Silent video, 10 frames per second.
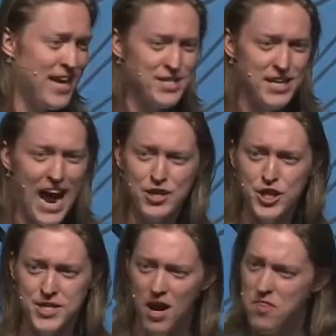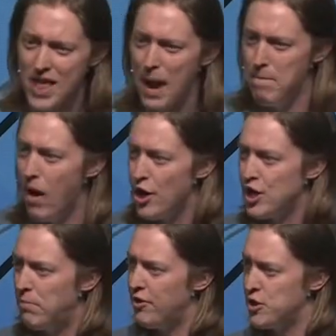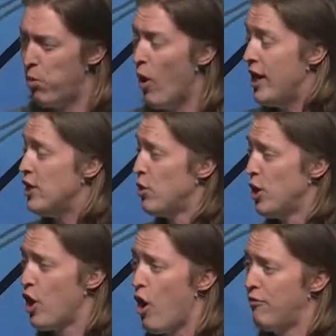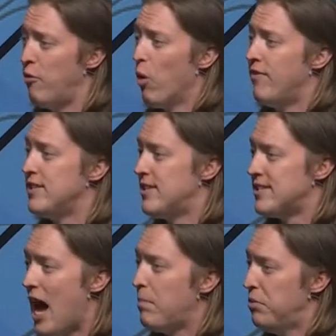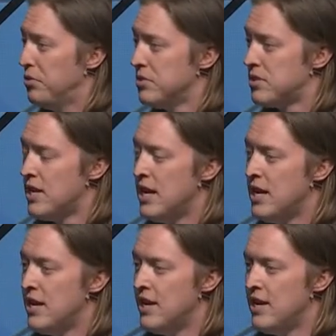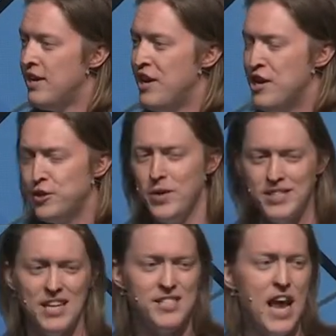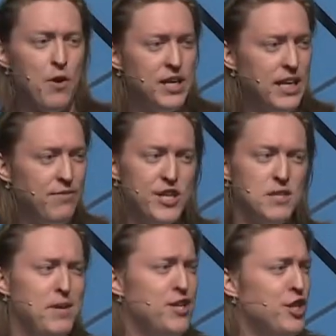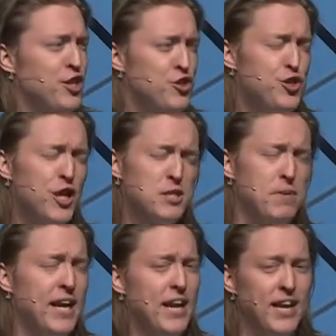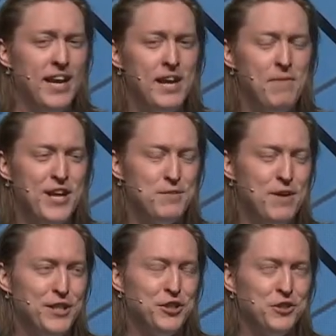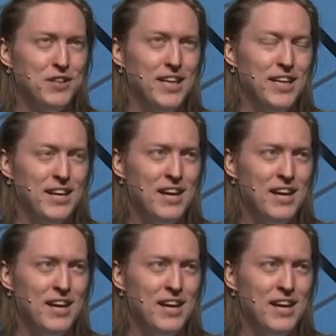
hasn't actually done that much up to this point. He's only called four of his disciples. So he sits down to give this speech, and he's just beginning his ministry. And